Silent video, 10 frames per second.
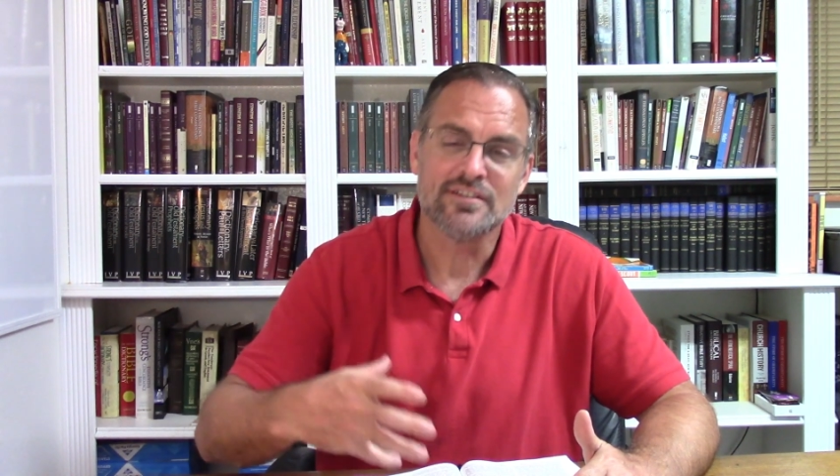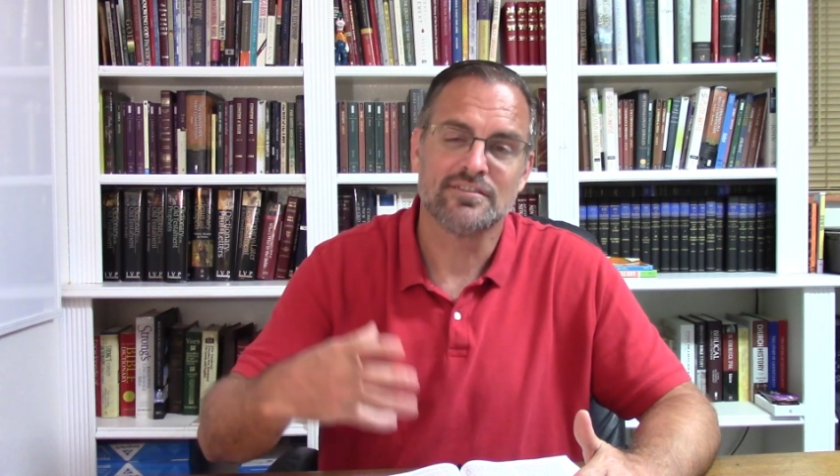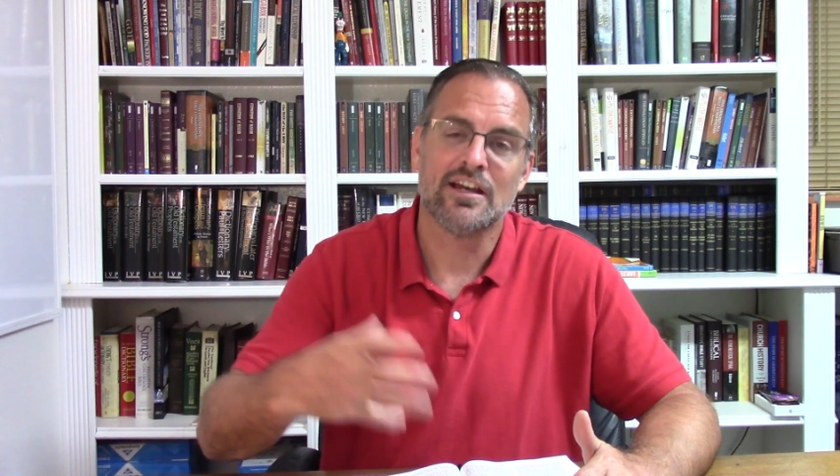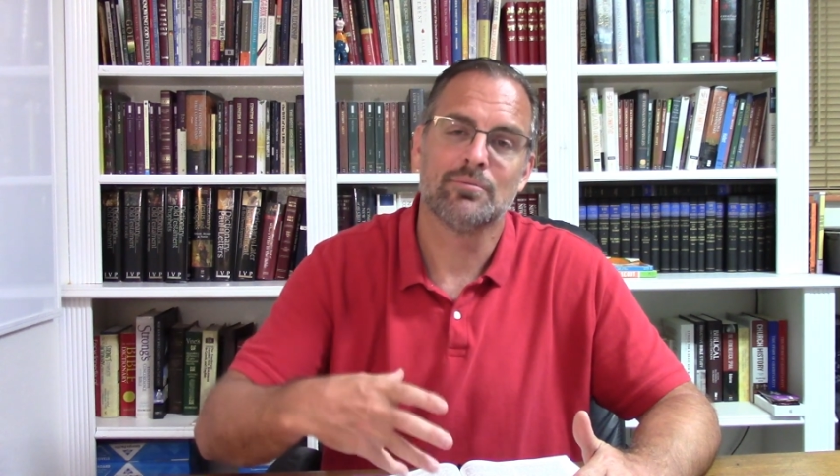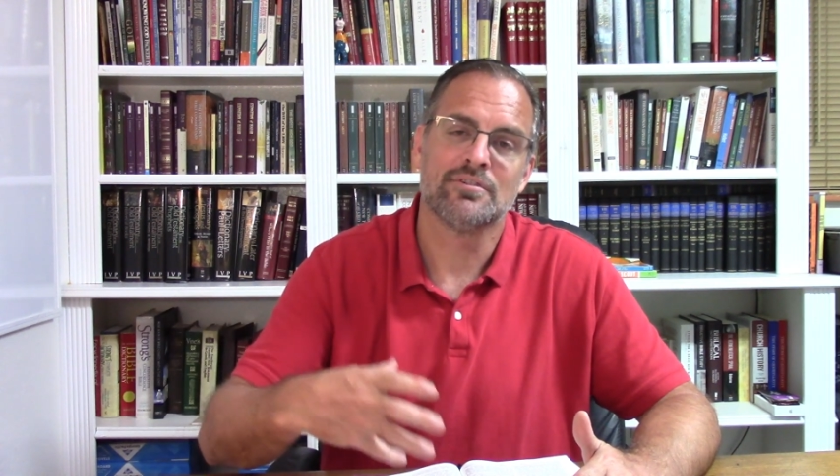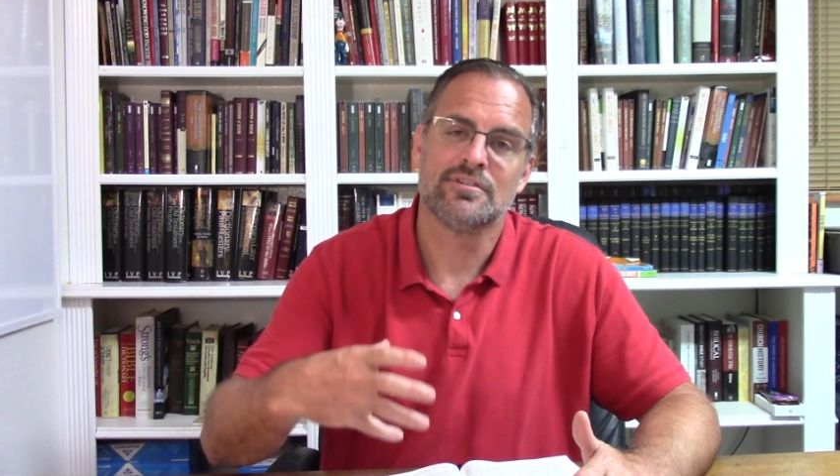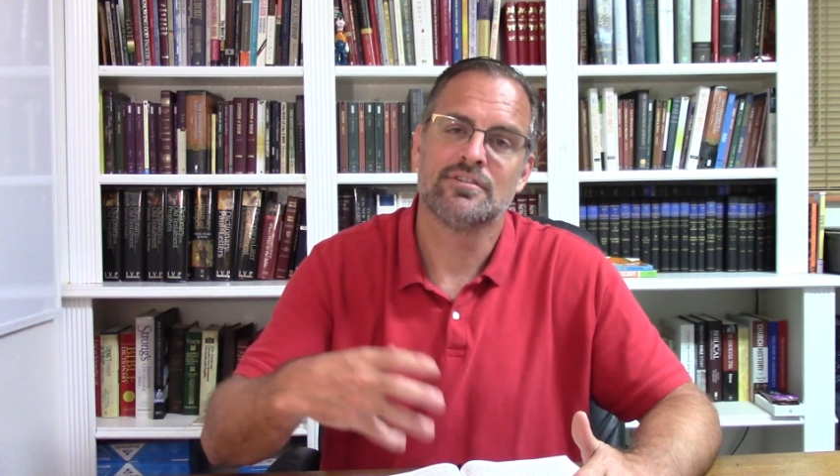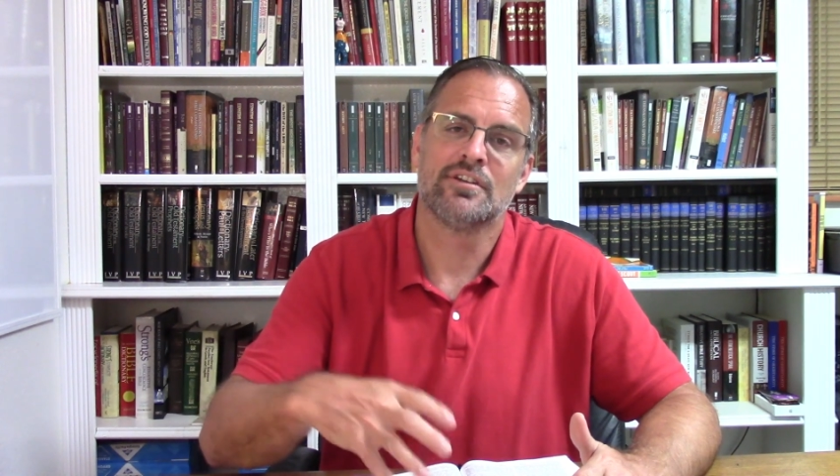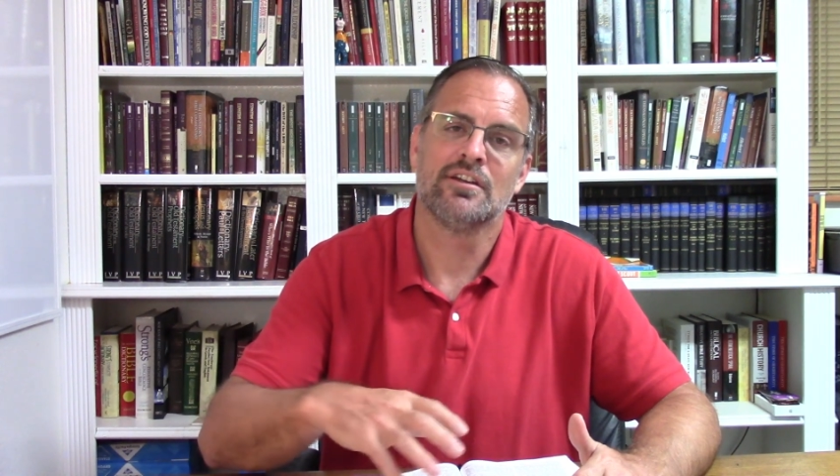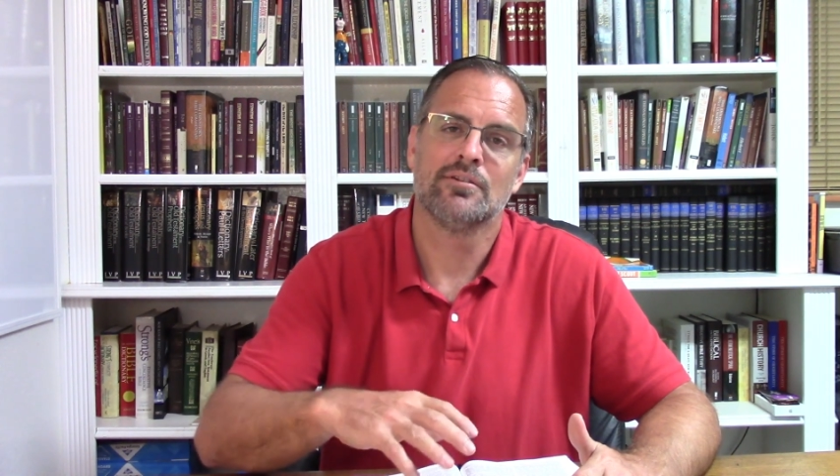establish His
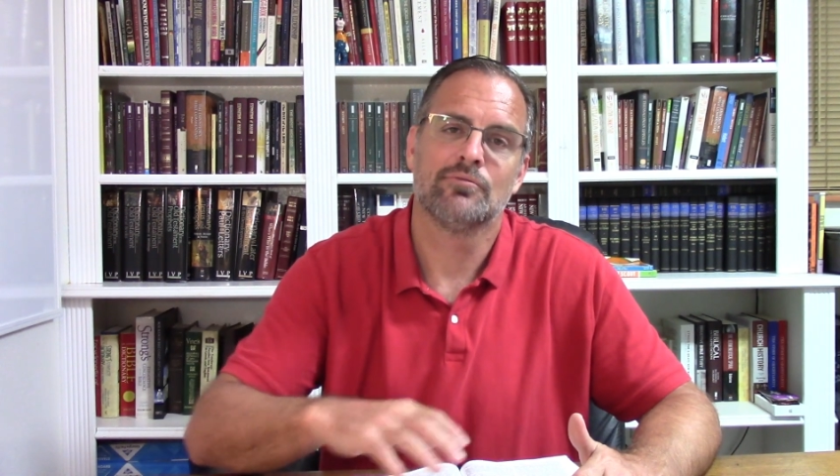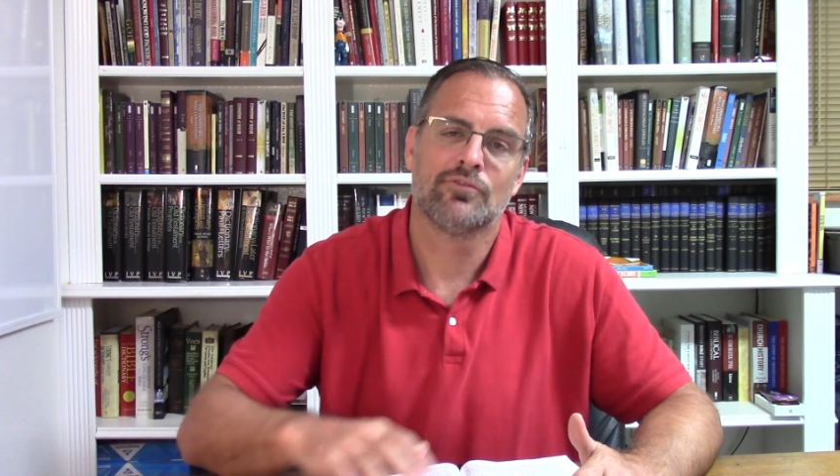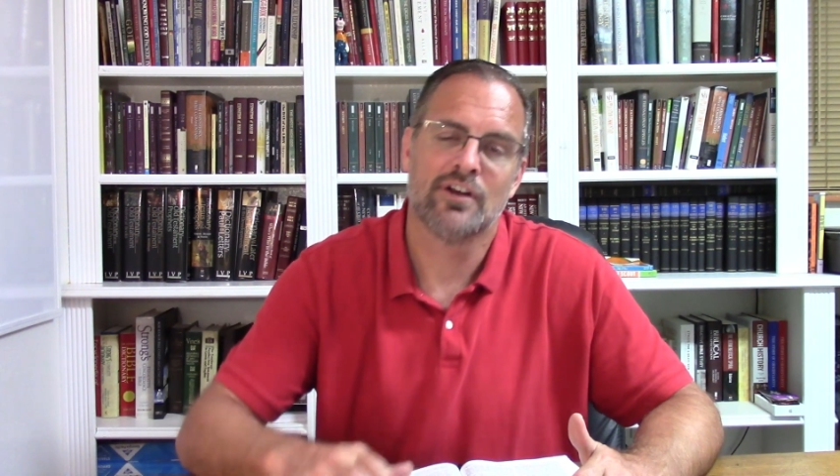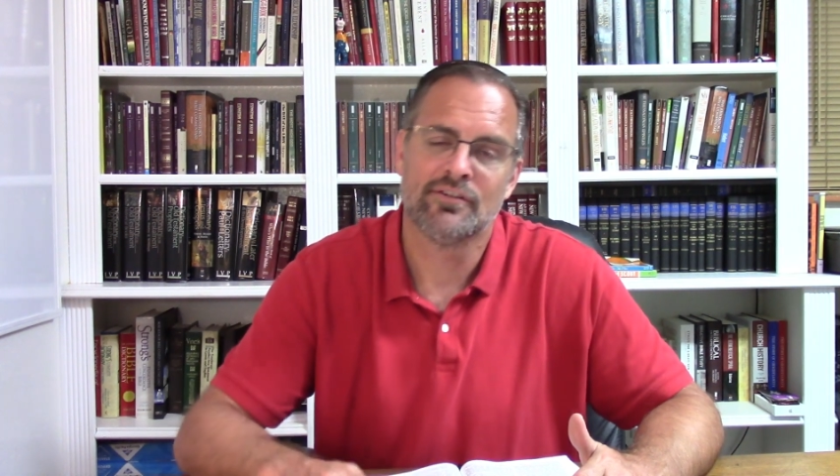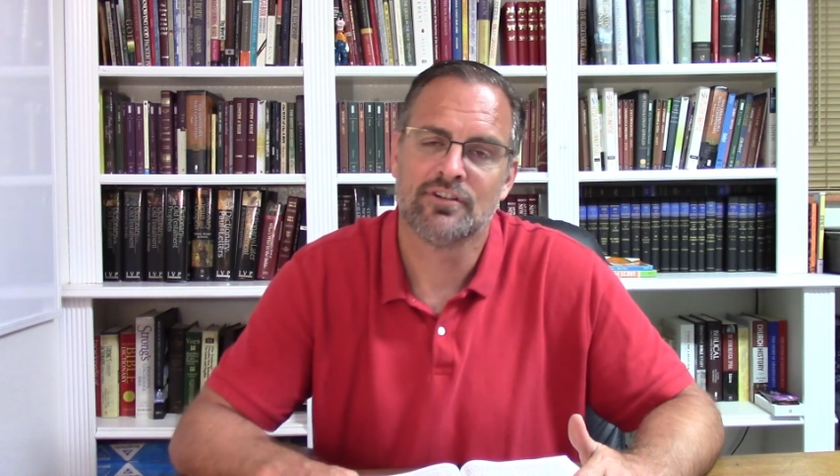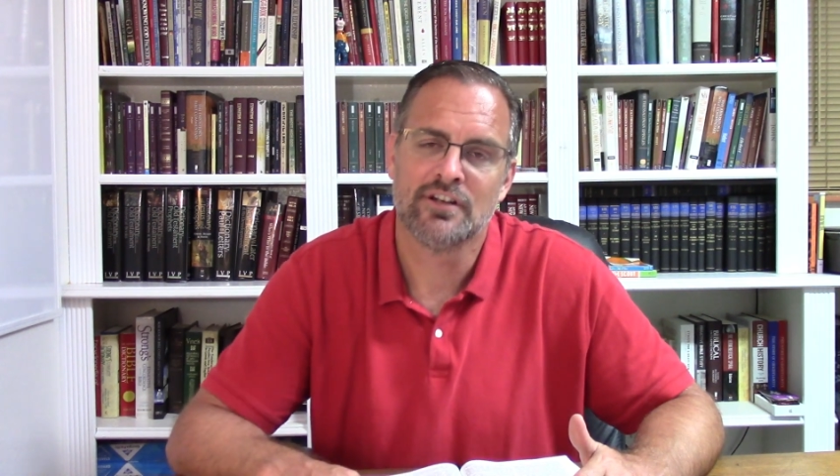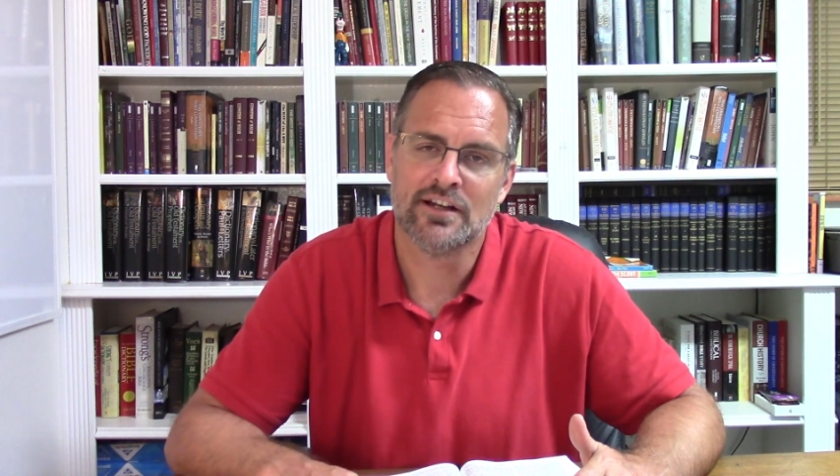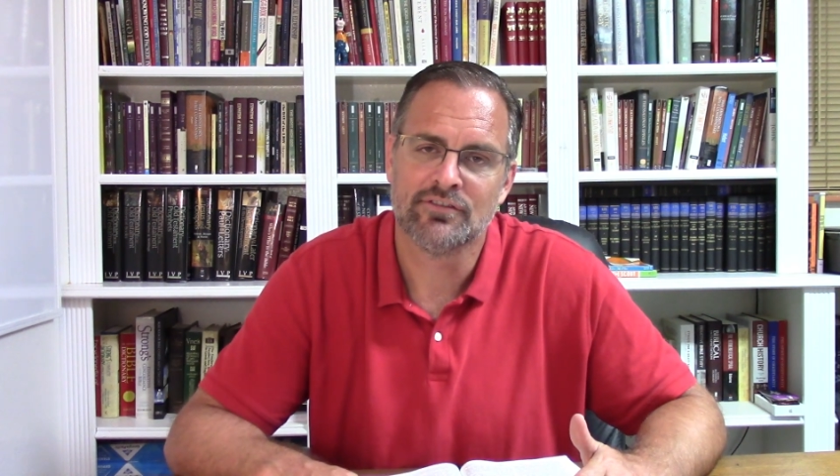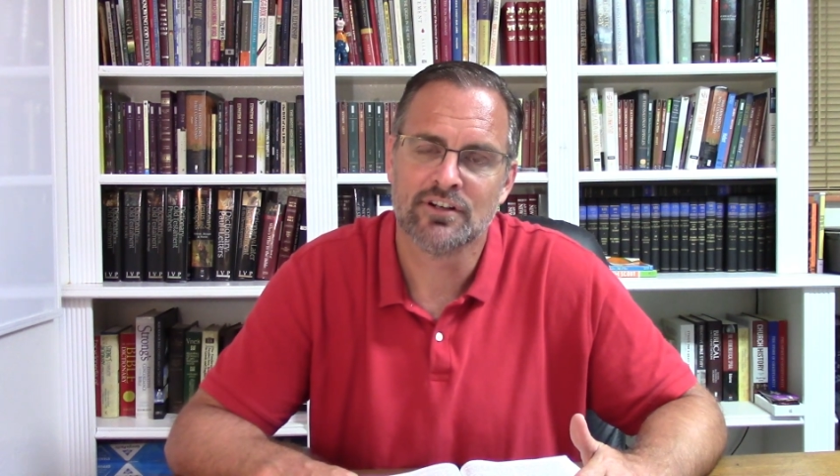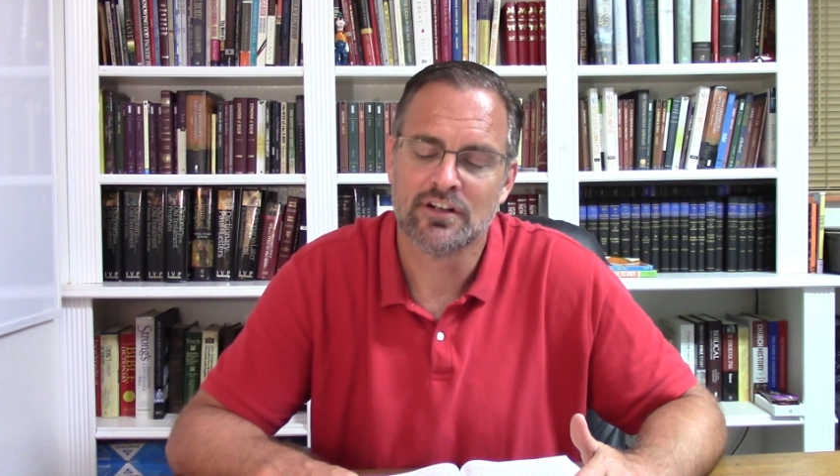kingdom forever and
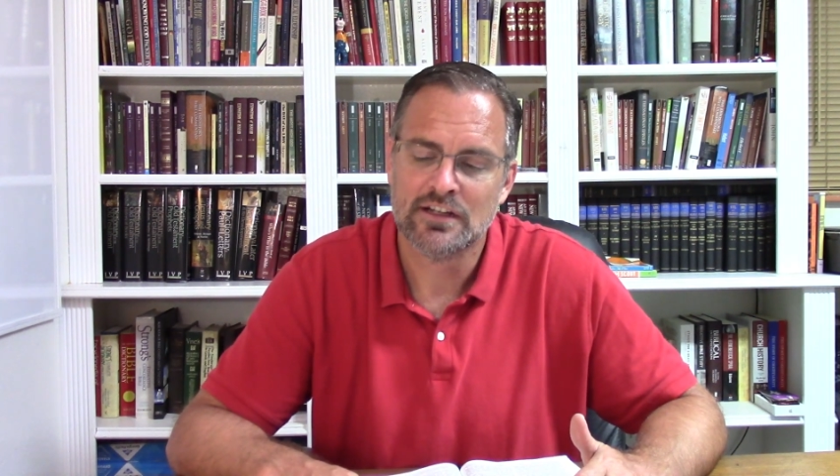ever.